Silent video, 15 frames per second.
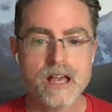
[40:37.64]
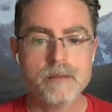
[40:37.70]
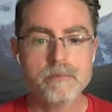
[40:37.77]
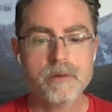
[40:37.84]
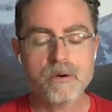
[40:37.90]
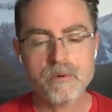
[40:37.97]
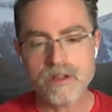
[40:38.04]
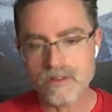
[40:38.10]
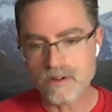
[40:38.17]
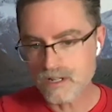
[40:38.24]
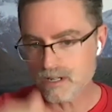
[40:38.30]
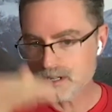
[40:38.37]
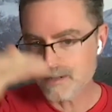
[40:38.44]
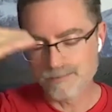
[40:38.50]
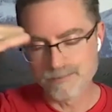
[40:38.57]
But whether
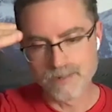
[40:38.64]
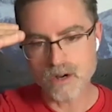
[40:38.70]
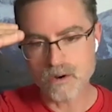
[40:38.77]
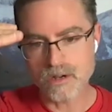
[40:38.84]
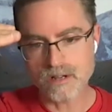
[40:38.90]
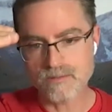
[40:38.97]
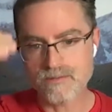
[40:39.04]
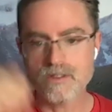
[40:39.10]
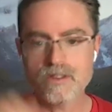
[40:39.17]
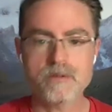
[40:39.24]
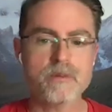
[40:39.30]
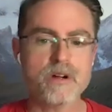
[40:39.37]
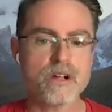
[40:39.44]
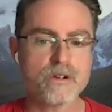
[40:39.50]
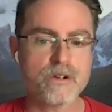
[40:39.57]
you're going for the
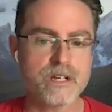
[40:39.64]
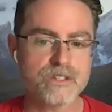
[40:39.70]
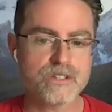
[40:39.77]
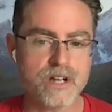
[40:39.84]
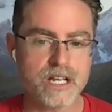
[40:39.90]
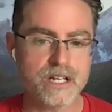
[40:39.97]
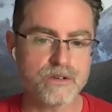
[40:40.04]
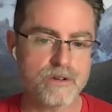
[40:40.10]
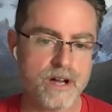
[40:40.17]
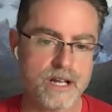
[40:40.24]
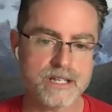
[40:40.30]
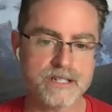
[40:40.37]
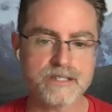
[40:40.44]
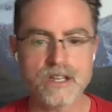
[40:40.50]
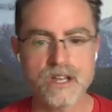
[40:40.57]
Mercury trine
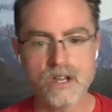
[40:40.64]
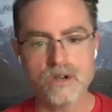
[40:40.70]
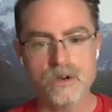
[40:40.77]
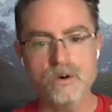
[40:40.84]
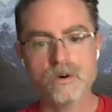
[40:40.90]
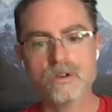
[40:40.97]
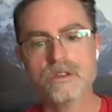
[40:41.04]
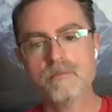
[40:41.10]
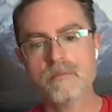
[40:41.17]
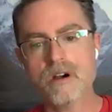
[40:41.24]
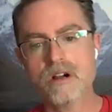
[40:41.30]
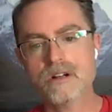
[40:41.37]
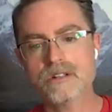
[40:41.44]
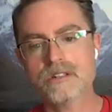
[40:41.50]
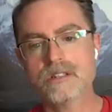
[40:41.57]
Uranus or the
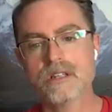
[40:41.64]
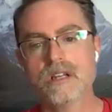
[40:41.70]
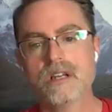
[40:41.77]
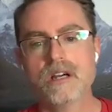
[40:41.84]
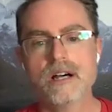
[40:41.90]
Mars